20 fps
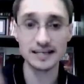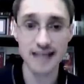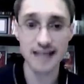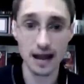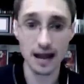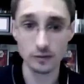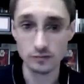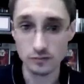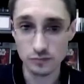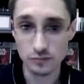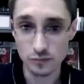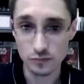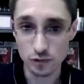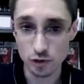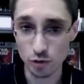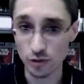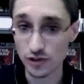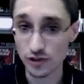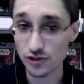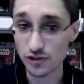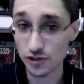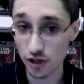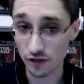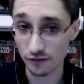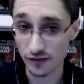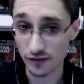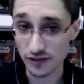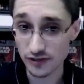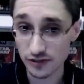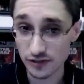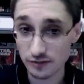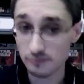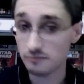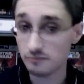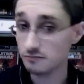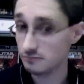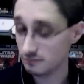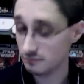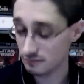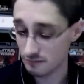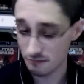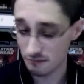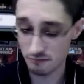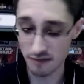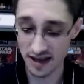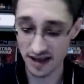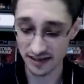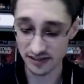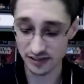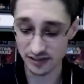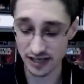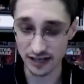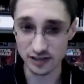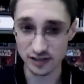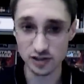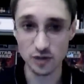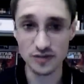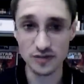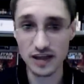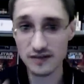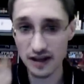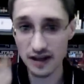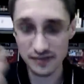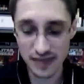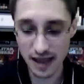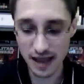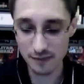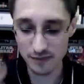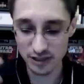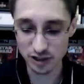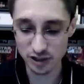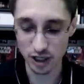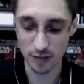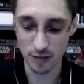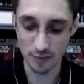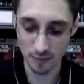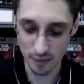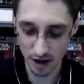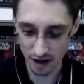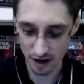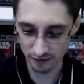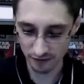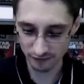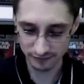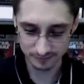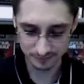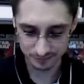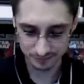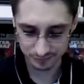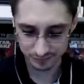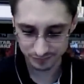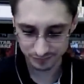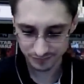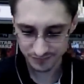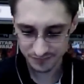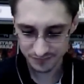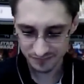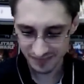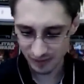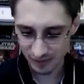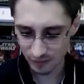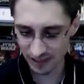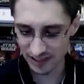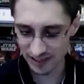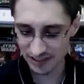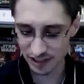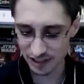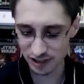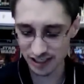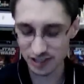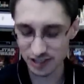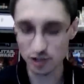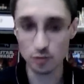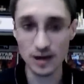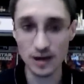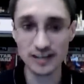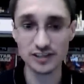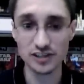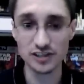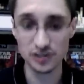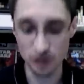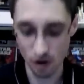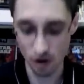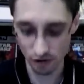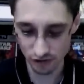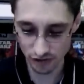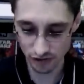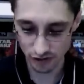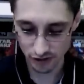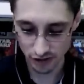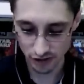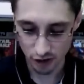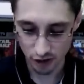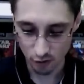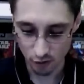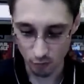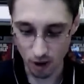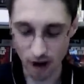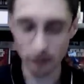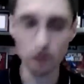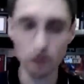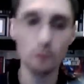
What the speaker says: down to the surface. Makes sense. So they've got that mission up above. We get essentially a direct assault while